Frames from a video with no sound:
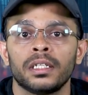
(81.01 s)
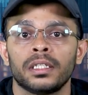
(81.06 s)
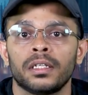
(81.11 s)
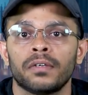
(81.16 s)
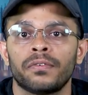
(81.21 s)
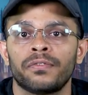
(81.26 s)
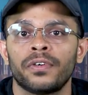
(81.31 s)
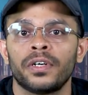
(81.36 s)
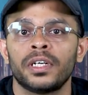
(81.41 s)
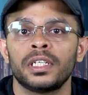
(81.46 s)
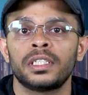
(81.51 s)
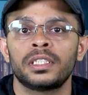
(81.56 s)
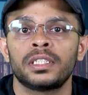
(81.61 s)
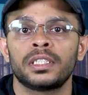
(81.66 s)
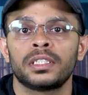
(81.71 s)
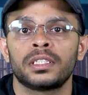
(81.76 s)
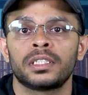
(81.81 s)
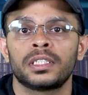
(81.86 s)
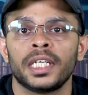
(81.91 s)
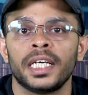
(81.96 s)
The
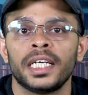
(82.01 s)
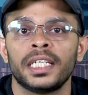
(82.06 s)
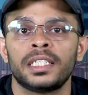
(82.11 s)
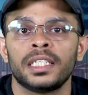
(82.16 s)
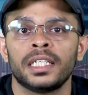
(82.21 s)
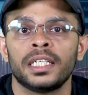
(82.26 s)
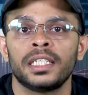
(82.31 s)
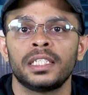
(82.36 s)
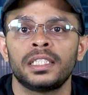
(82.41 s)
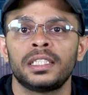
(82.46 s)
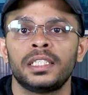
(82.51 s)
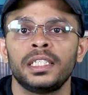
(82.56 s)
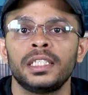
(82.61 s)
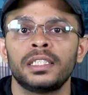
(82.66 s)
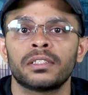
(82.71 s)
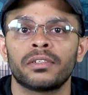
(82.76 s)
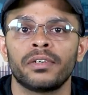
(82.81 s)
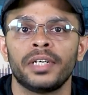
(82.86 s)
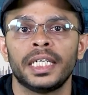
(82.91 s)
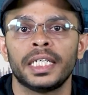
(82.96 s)
first stage is the
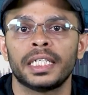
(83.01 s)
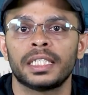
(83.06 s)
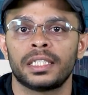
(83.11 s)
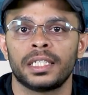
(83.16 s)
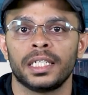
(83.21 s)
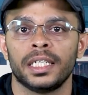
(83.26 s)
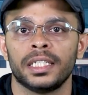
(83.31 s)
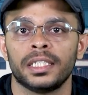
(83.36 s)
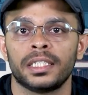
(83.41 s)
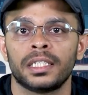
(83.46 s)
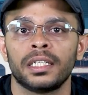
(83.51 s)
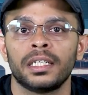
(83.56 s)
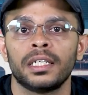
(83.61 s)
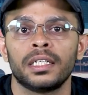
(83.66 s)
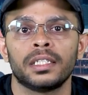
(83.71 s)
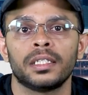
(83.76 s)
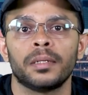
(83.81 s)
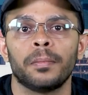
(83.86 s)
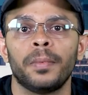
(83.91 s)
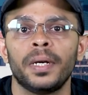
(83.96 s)
screening stage.
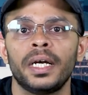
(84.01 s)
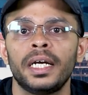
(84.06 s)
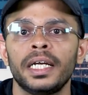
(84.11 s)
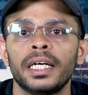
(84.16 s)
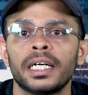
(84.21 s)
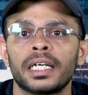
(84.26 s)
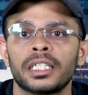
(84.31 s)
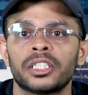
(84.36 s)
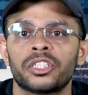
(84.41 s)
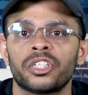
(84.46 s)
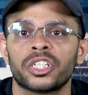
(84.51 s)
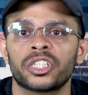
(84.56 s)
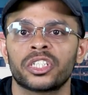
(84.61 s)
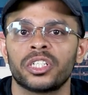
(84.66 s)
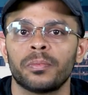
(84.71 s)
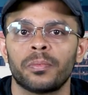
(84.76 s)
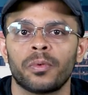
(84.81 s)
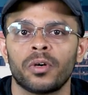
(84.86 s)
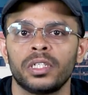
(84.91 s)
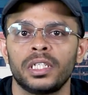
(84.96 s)
The building
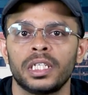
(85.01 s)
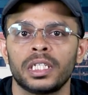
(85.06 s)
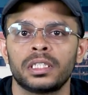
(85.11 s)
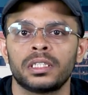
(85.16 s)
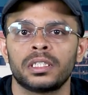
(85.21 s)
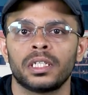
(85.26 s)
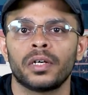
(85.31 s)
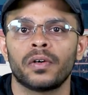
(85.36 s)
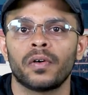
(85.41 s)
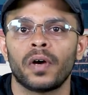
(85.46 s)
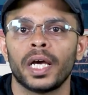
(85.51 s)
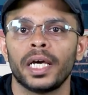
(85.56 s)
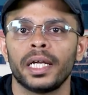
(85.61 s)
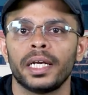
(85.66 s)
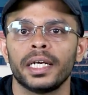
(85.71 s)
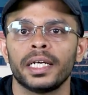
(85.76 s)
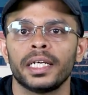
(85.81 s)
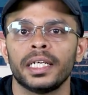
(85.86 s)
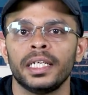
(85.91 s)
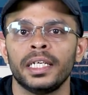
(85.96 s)
construction projects
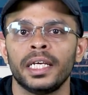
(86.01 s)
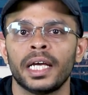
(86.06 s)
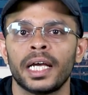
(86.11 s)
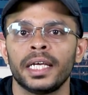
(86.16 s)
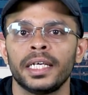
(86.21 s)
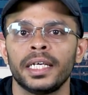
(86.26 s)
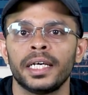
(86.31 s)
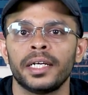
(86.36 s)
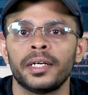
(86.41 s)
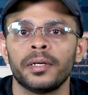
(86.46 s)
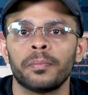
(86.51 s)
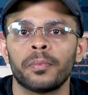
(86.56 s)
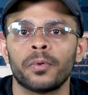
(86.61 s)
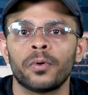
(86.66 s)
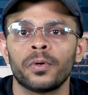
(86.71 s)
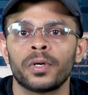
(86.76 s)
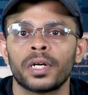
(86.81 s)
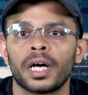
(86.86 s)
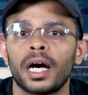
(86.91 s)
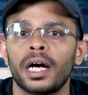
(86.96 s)
requiring EIA
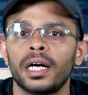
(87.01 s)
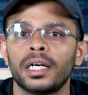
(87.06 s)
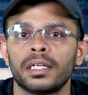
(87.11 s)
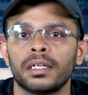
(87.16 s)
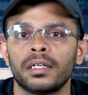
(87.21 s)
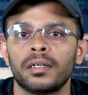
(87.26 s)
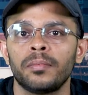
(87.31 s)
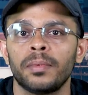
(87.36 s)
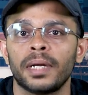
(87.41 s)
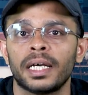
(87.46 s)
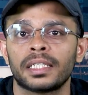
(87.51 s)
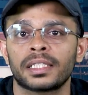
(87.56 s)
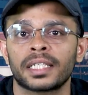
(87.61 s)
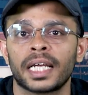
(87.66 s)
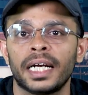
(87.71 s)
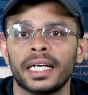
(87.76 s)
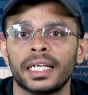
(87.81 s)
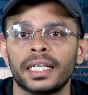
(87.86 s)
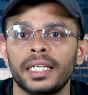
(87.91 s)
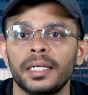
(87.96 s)
report are termed as
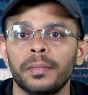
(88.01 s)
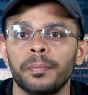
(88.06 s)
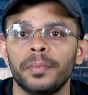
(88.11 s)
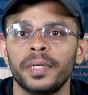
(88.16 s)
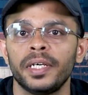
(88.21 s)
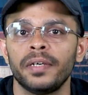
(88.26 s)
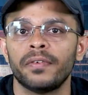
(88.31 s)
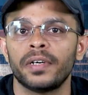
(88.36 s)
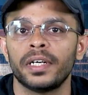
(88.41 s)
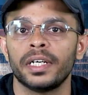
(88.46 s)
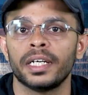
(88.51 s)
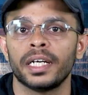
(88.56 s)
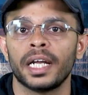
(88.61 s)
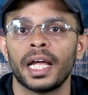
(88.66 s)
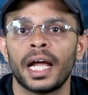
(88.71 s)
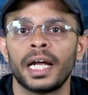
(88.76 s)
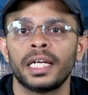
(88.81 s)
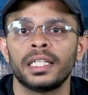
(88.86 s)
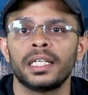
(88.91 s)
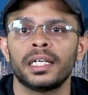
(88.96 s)
category B1
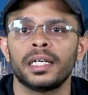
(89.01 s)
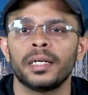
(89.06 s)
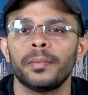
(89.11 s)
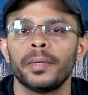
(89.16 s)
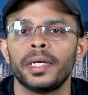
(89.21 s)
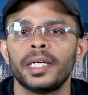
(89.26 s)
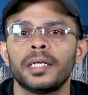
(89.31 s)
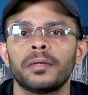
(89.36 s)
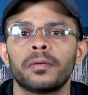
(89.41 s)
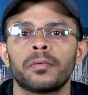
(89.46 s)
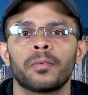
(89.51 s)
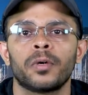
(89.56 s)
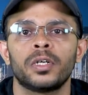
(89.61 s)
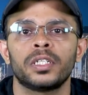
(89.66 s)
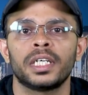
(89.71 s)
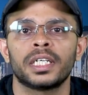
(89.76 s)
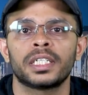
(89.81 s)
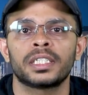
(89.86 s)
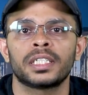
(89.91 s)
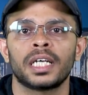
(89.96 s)
and the remaining
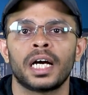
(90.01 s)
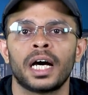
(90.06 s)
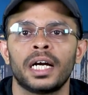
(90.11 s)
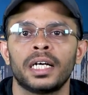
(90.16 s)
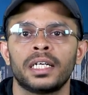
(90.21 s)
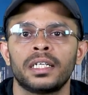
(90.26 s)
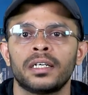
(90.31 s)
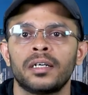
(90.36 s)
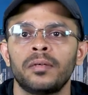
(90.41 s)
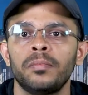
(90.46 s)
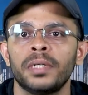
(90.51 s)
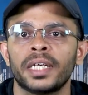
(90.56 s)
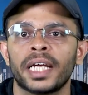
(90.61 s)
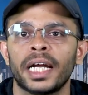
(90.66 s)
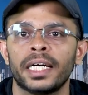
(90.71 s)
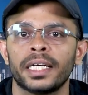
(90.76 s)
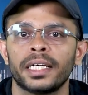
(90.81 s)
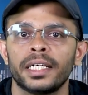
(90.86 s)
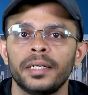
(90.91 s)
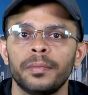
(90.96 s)
projects are termed
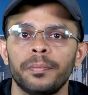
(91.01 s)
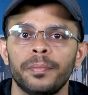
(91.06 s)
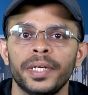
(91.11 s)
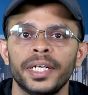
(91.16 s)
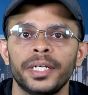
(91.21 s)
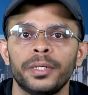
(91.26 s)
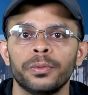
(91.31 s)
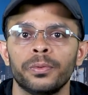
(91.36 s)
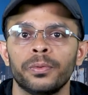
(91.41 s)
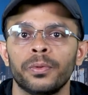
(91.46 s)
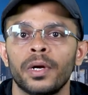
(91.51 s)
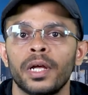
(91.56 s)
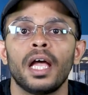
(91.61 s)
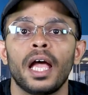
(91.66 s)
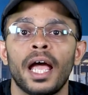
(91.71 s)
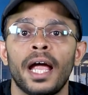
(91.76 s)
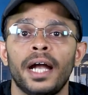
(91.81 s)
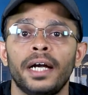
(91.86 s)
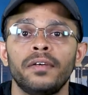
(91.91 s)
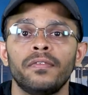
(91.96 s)
category B2
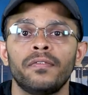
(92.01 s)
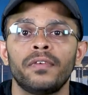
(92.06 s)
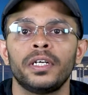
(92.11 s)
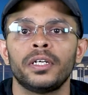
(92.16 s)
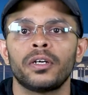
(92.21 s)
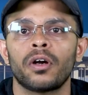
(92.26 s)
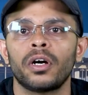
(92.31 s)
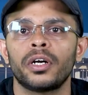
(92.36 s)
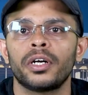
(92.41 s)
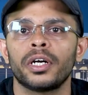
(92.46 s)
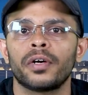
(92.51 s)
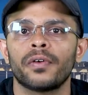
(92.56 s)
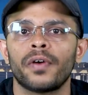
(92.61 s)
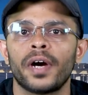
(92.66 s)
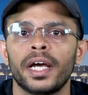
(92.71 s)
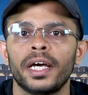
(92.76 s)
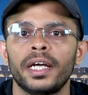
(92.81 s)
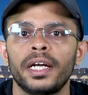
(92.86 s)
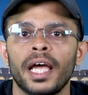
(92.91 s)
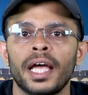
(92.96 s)
and will not
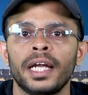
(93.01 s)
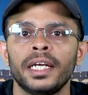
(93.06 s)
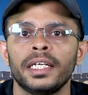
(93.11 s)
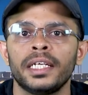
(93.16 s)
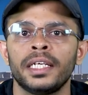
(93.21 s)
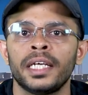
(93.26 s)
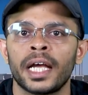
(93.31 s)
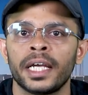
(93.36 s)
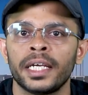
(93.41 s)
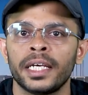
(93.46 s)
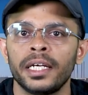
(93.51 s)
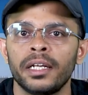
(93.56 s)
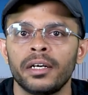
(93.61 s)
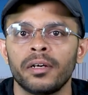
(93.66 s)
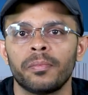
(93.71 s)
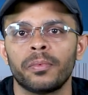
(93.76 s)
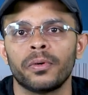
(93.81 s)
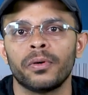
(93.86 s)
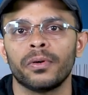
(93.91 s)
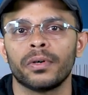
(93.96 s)
require an EIA
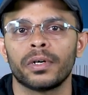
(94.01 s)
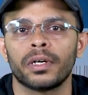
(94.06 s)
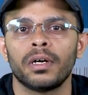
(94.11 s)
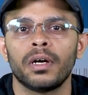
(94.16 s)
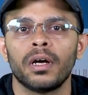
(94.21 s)
report.